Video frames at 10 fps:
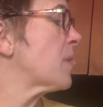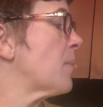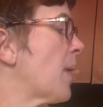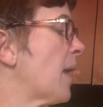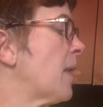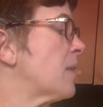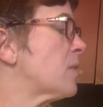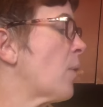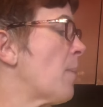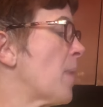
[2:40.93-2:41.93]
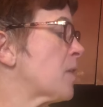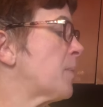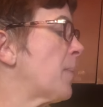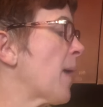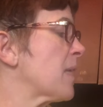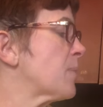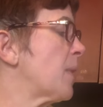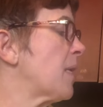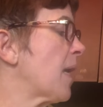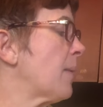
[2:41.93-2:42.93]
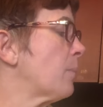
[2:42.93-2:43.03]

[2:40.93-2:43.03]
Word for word: in bed, so it must be past midnight.